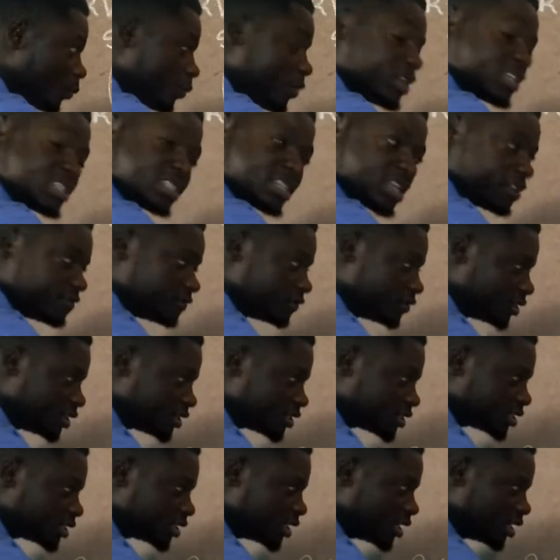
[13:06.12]
the
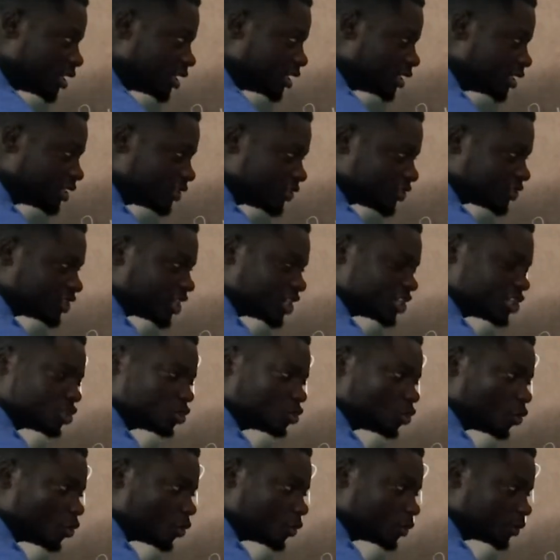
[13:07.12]
cervix, stage
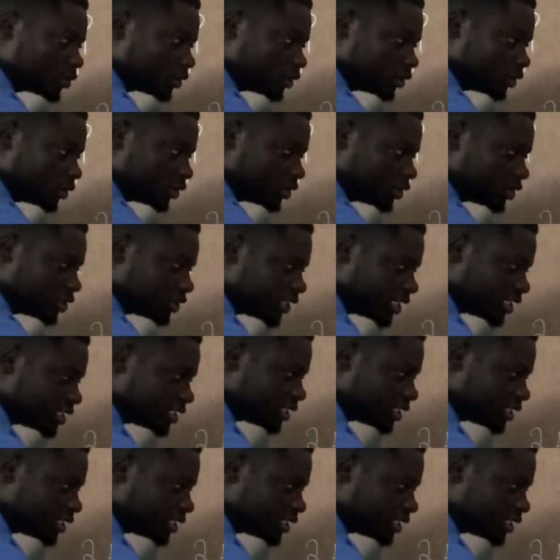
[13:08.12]
2, stage